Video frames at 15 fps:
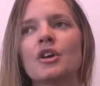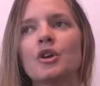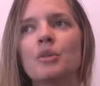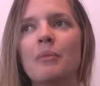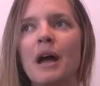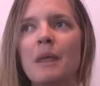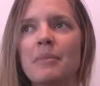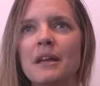You
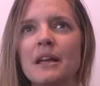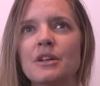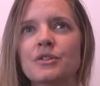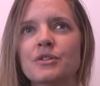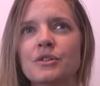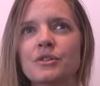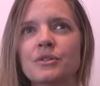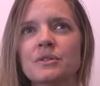might be
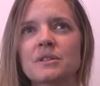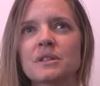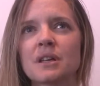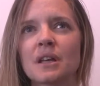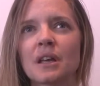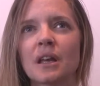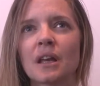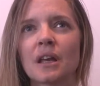
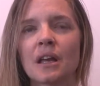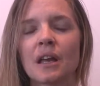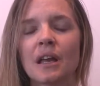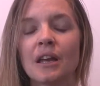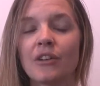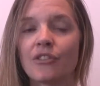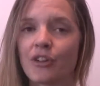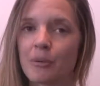introducing
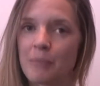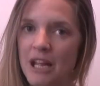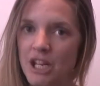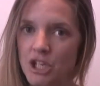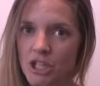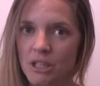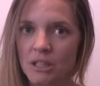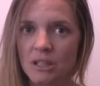
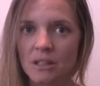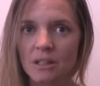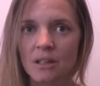information